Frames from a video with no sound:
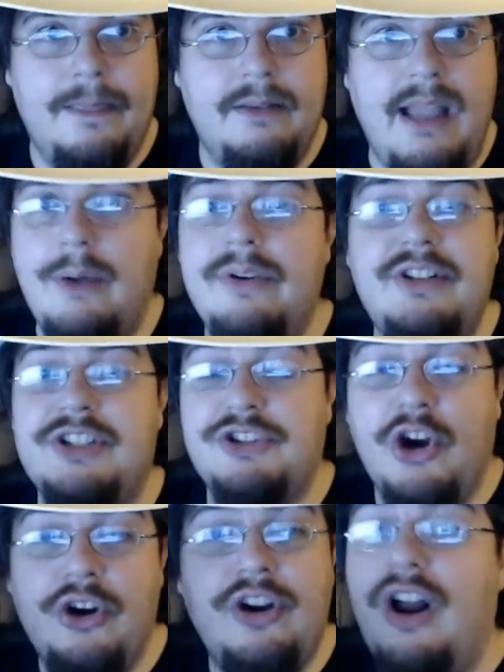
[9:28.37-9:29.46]
I would just
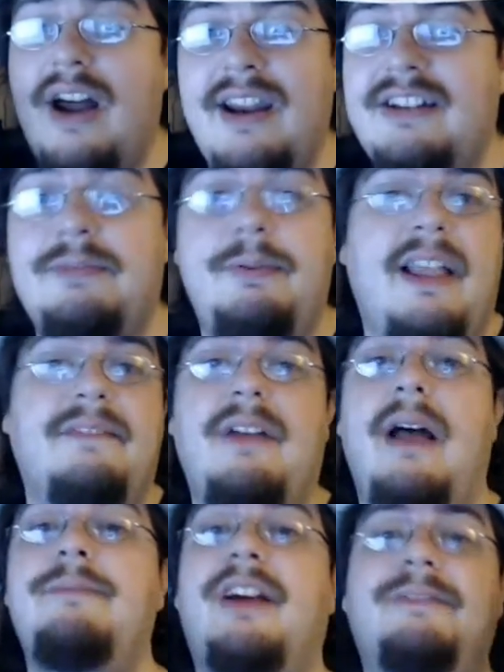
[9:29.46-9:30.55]
turn it on and just be like,
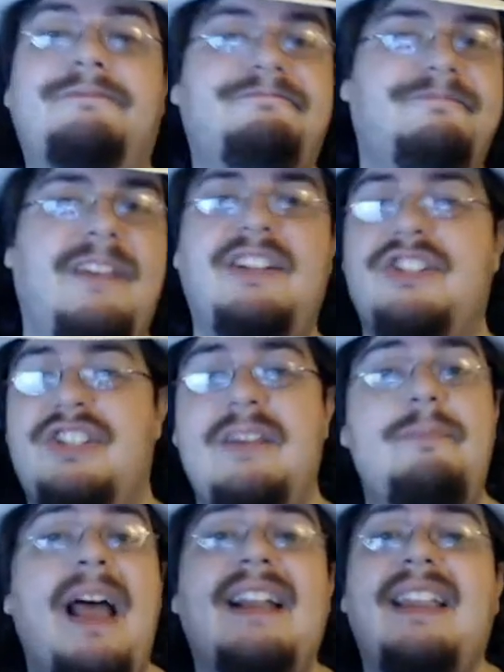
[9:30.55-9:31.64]
I'm done, and just sit
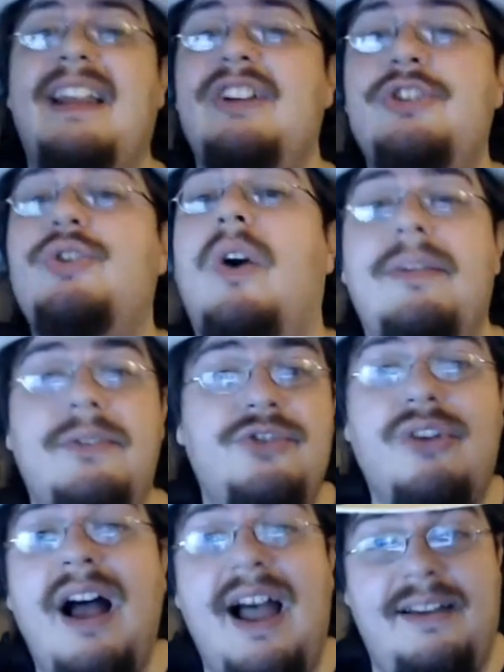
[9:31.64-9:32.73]
back and enjoy the
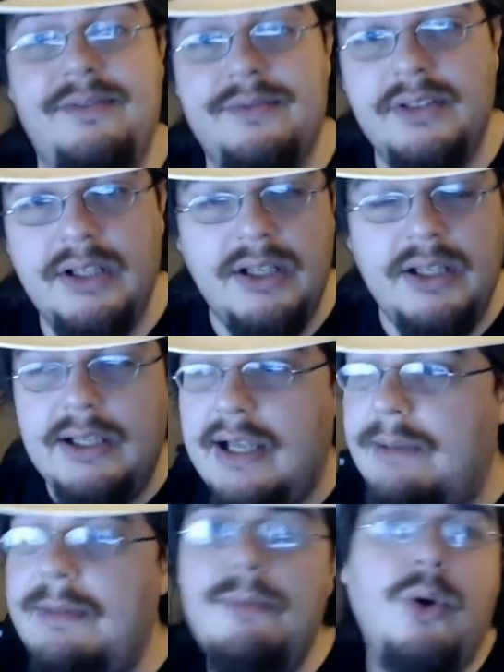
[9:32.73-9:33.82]
drive.
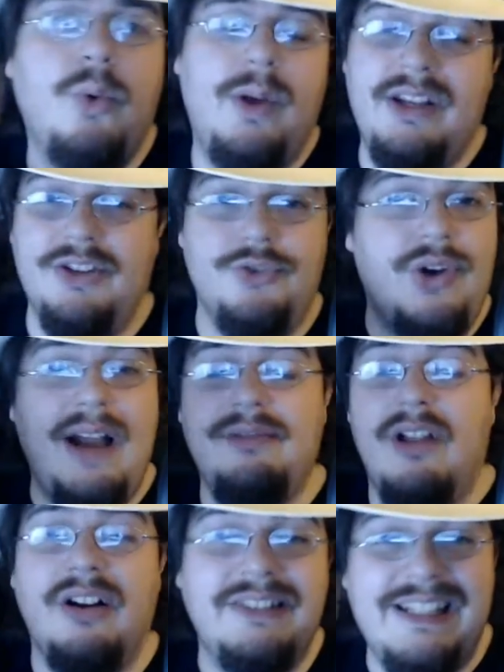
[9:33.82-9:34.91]
I'd be more willing to drive
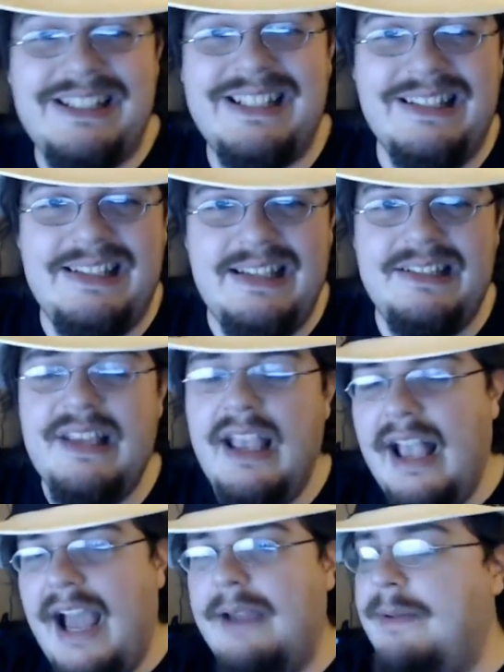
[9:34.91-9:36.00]
long distances.
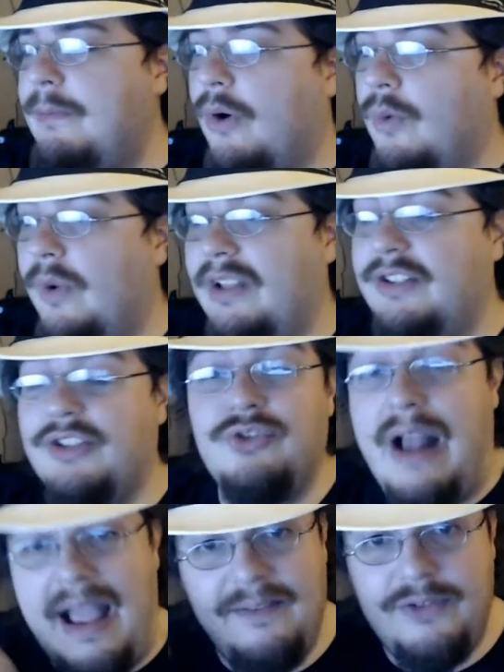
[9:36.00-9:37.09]
I'd be more willing to
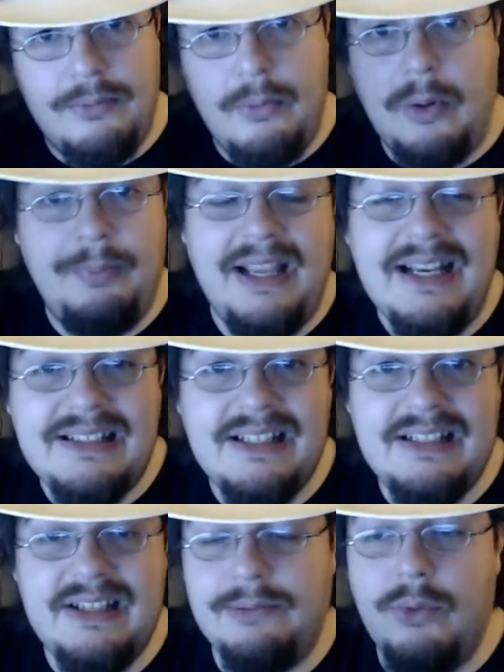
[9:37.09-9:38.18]
drive to more
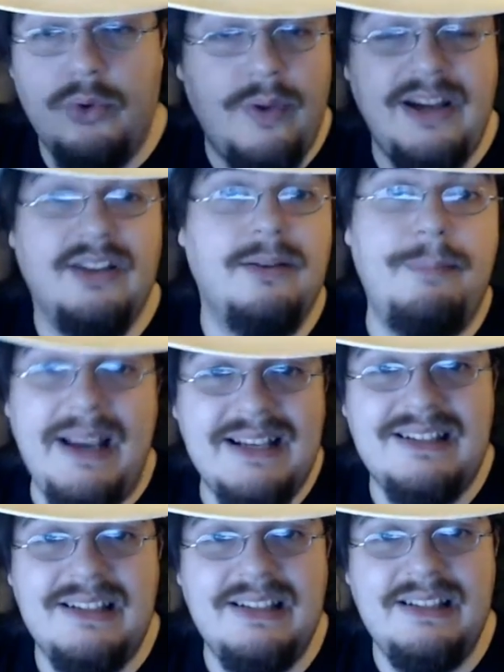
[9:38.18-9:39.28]
places on more regular
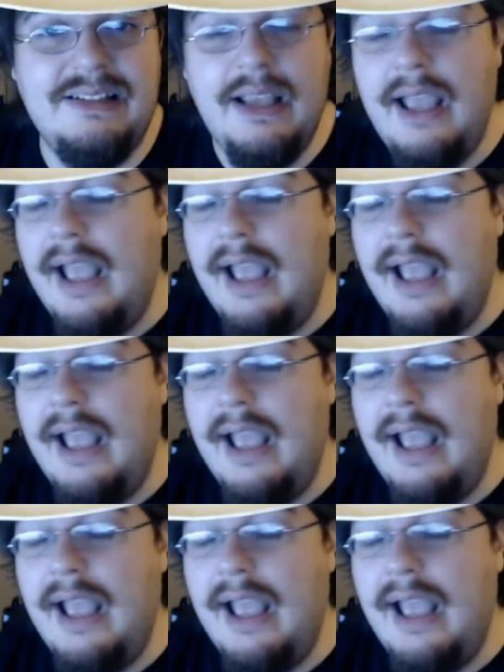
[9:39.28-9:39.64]
bases.